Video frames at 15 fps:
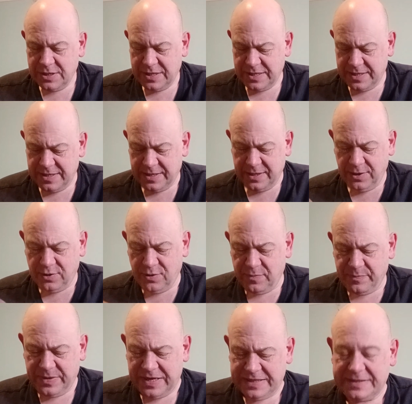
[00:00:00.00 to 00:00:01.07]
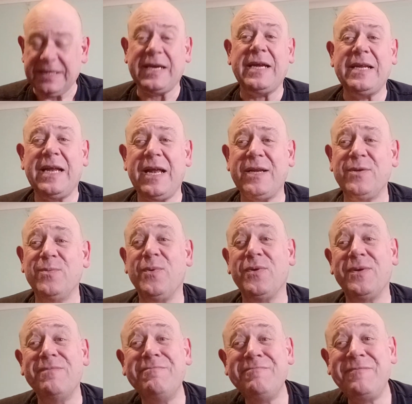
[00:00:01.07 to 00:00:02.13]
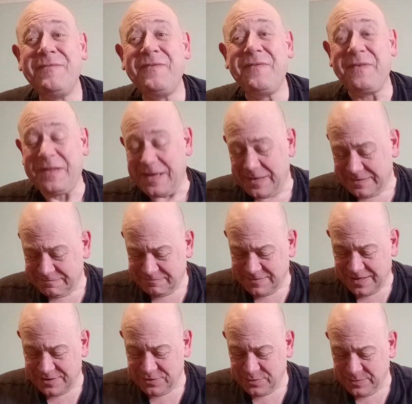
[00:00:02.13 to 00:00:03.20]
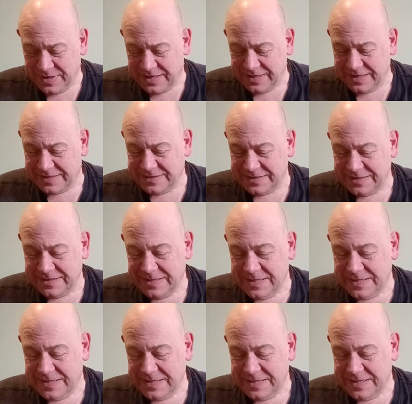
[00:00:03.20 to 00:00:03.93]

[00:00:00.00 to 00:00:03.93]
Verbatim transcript: Uh, they can go and buy a second-hand one for that. I don't mind that.